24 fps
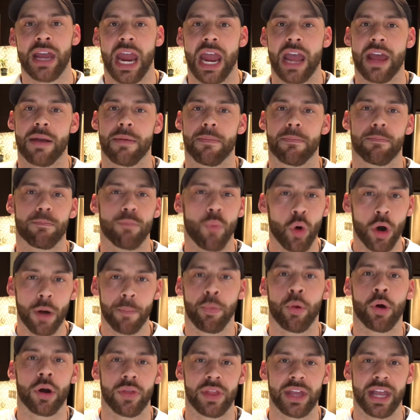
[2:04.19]
And more
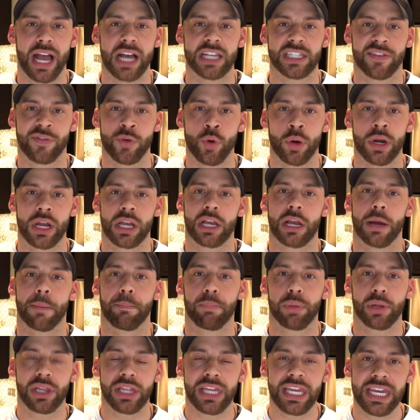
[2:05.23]
importantly, guys, if you want a
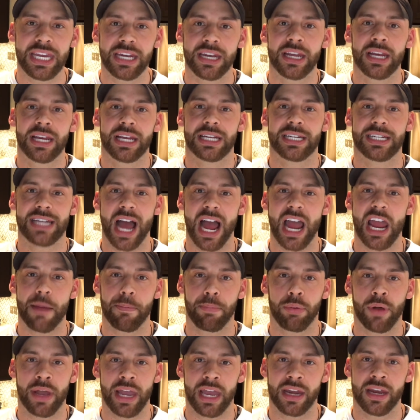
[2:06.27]
complete diet
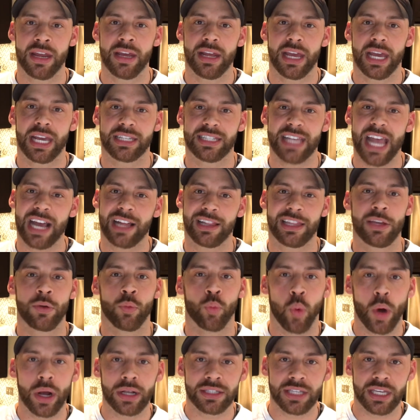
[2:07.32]
plan, exactly
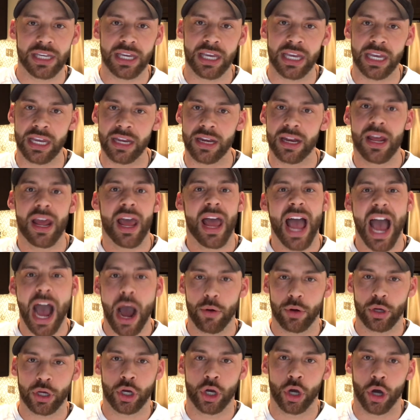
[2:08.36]
what to eat,
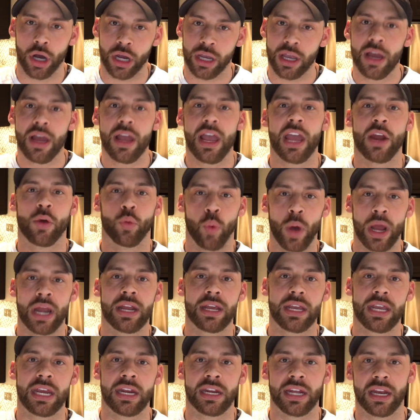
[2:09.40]
how to cook, and when
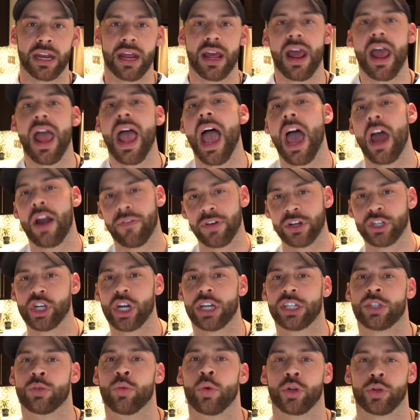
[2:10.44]
to eat it, head over to
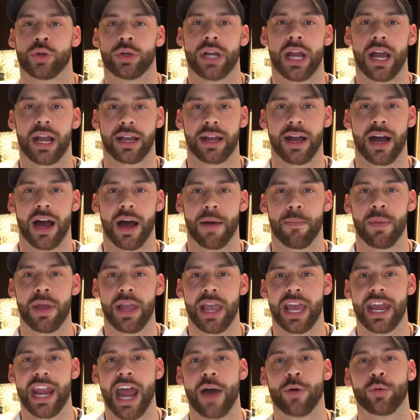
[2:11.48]
justinwoltering.com
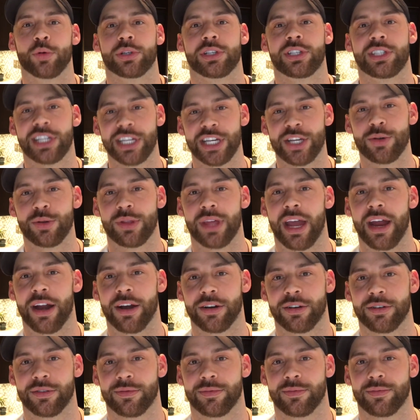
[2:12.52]
and I will see you
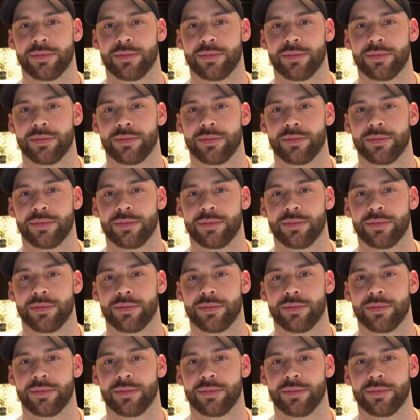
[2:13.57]
there.